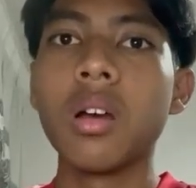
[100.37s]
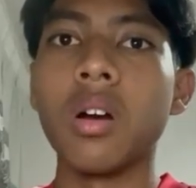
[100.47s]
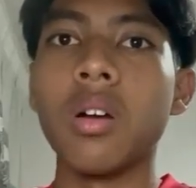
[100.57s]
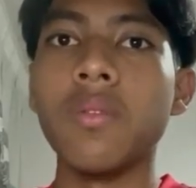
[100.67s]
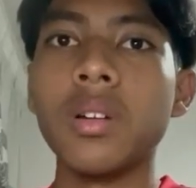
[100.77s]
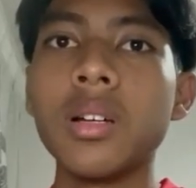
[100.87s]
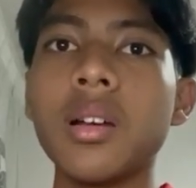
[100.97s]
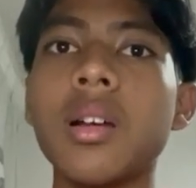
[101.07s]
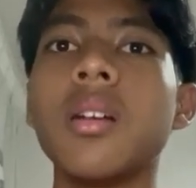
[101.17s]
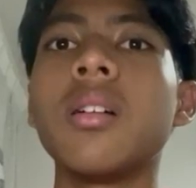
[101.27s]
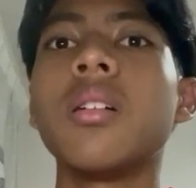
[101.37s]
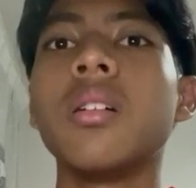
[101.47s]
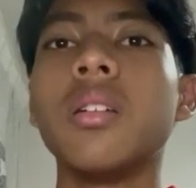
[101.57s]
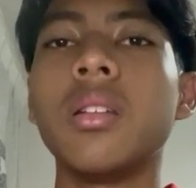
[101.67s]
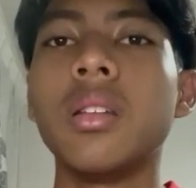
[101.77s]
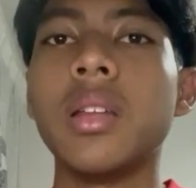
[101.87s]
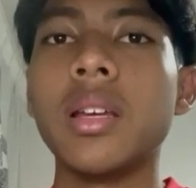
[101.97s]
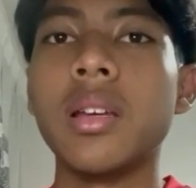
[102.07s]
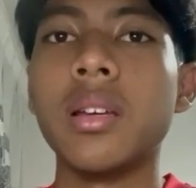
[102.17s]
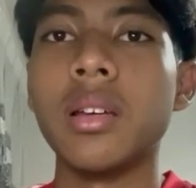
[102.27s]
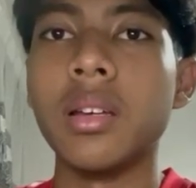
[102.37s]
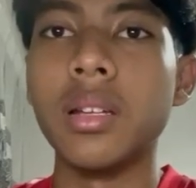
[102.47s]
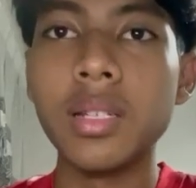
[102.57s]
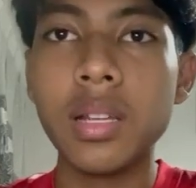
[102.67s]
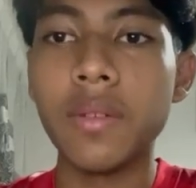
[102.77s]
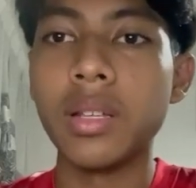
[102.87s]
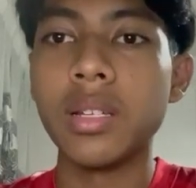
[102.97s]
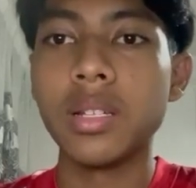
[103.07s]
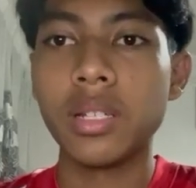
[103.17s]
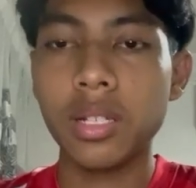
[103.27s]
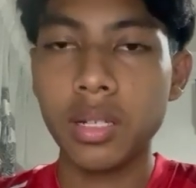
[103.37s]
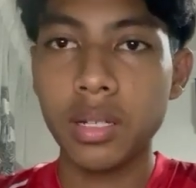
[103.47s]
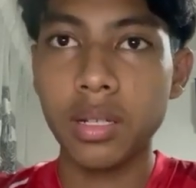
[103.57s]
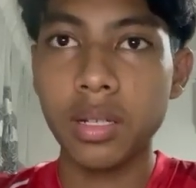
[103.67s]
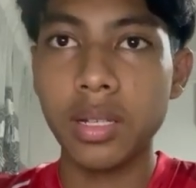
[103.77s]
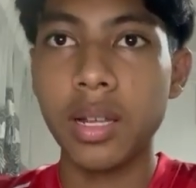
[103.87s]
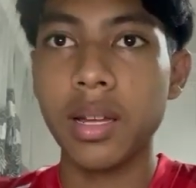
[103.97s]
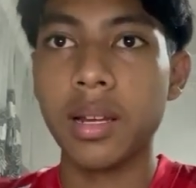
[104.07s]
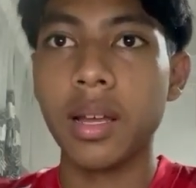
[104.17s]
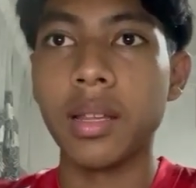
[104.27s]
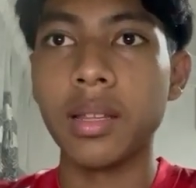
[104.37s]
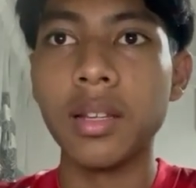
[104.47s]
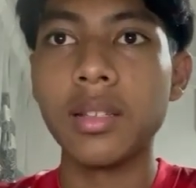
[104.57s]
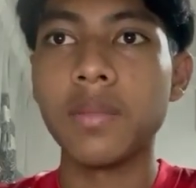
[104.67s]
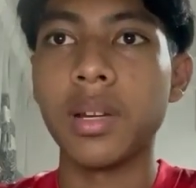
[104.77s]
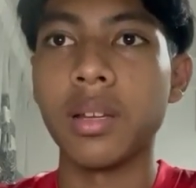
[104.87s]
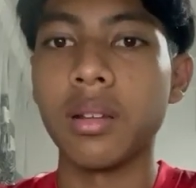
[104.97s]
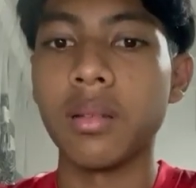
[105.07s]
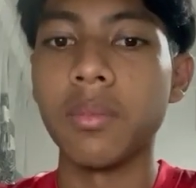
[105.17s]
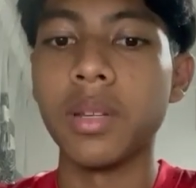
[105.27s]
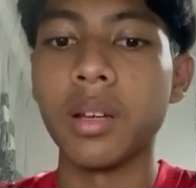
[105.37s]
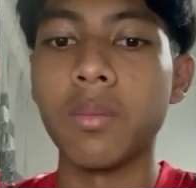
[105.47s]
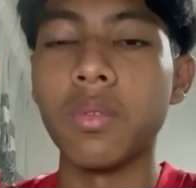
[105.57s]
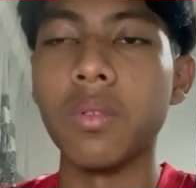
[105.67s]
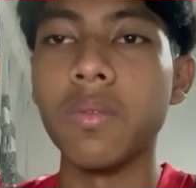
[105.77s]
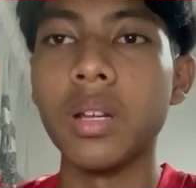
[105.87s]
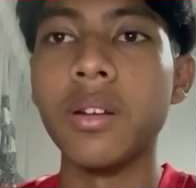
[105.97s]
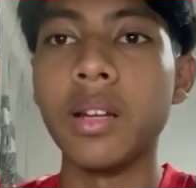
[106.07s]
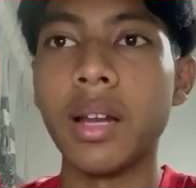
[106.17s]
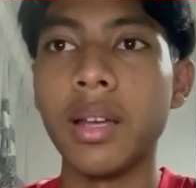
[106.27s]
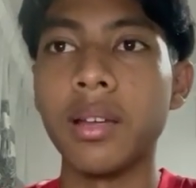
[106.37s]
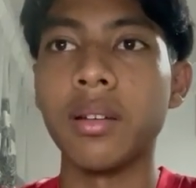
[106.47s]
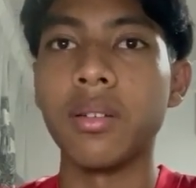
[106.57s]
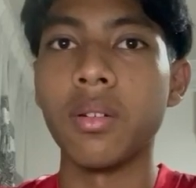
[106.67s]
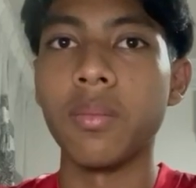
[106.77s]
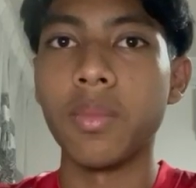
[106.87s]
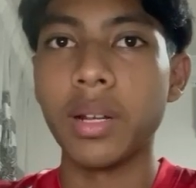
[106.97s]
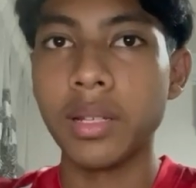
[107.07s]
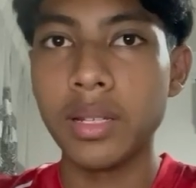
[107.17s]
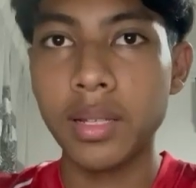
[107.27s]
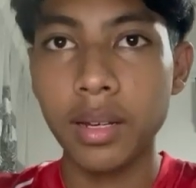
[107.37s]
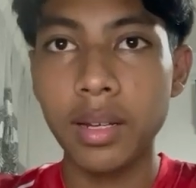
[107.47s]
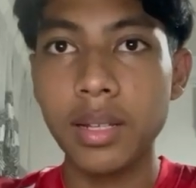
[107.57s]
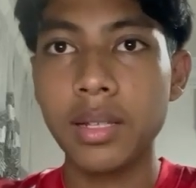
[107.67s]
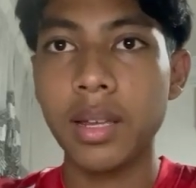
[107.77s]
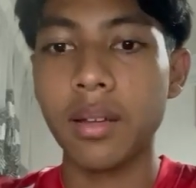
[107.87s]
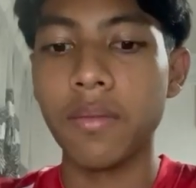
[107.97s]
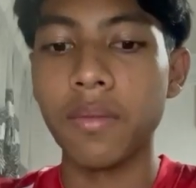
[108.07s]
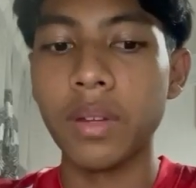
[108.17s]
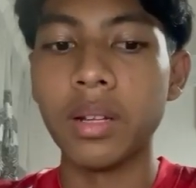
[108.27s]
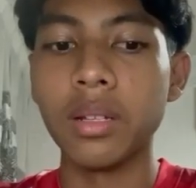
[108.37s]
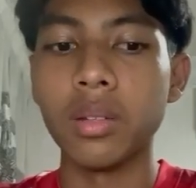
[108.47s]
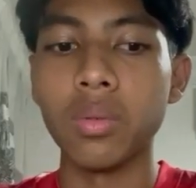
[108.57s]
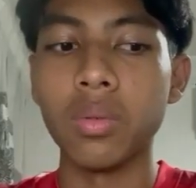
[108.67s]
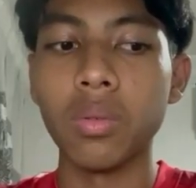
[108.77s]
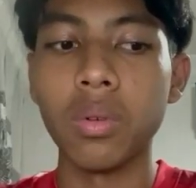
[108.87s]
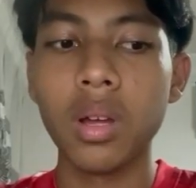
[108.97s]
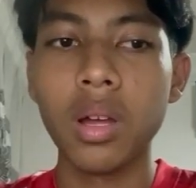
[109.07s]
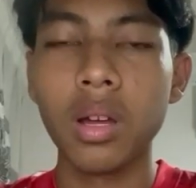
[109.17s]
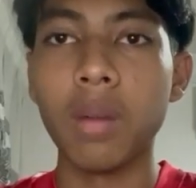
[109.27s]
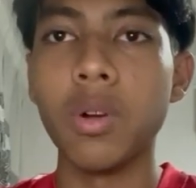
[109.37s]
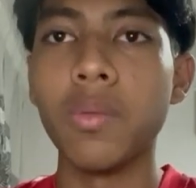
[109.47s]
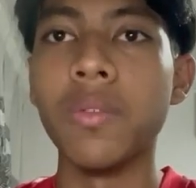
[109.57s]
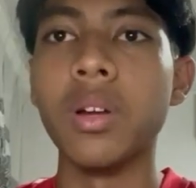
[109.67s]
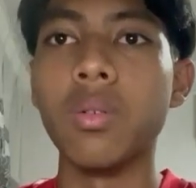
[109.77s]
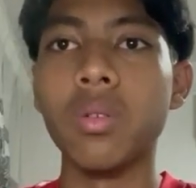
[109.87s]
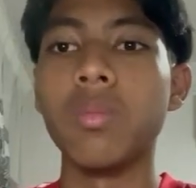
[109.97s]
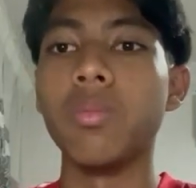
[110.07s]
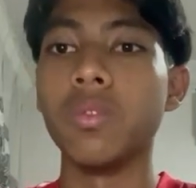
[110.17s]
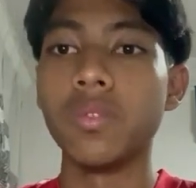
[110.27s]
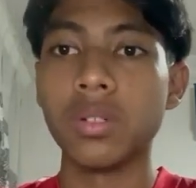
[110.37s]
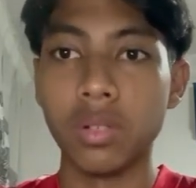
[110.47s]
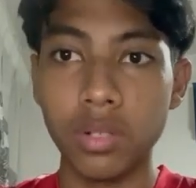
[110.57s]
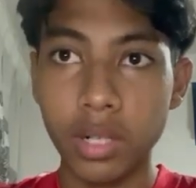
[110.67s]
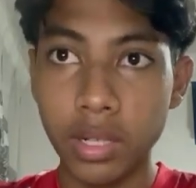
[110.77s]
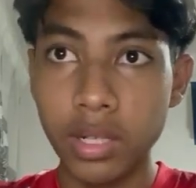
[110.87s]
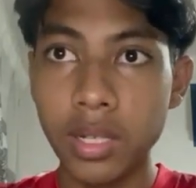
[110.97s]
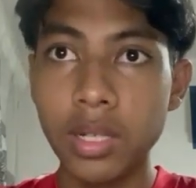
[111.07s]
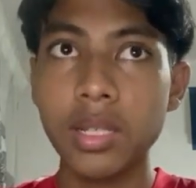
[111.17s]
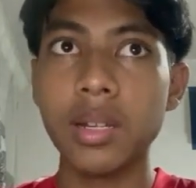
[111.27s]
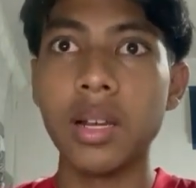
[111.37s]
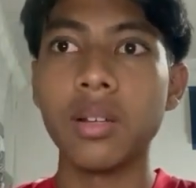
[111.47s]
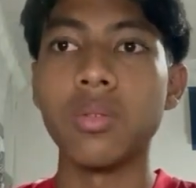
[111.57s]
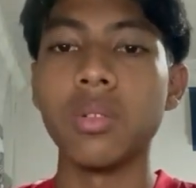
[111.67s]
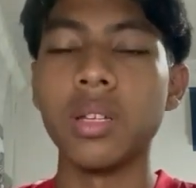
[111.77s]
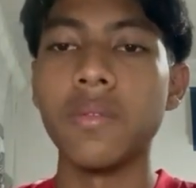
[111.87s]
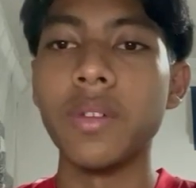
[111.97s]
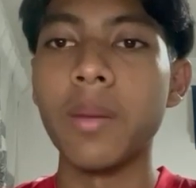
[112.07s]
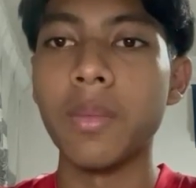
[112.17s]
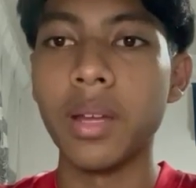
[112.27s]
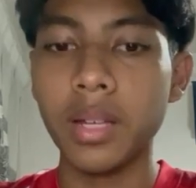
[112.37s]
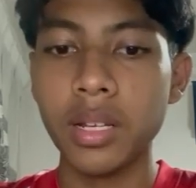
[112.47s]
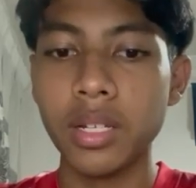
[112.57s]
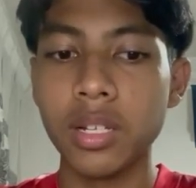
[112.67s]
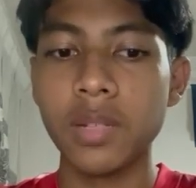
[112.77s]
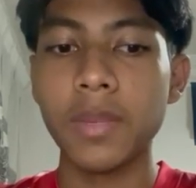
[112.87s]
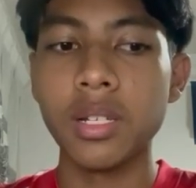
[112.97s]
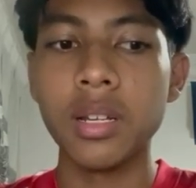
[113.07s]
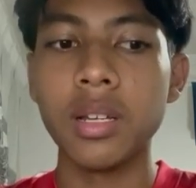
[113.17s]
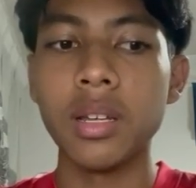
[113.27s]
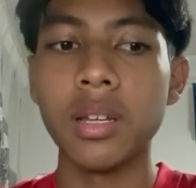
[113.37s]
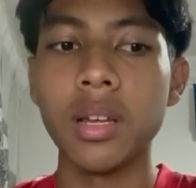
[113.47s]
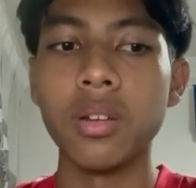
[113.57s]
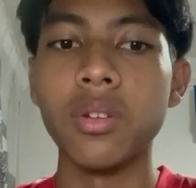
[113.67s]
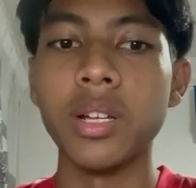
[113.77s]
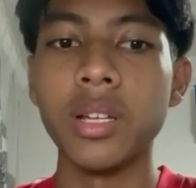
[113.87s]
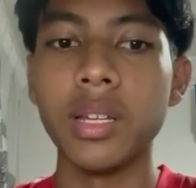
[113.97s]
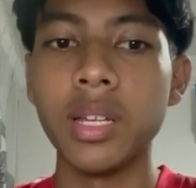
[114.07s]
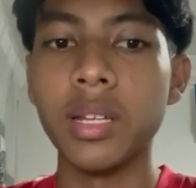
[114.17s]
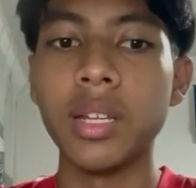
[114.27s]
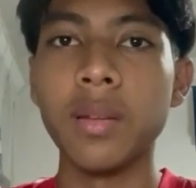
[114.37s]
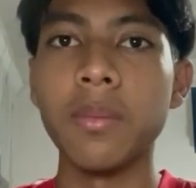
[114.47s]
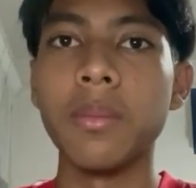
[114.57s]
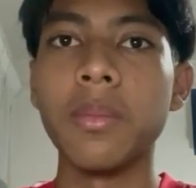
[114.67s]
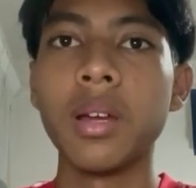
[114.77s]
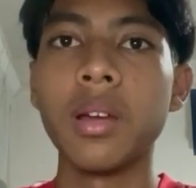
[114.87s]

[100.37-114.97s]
However, the disadvantage is that athletes might become overly reliant on practice techniques and fail to come up with their own moves or strategies that could give them an edge, especially during in-game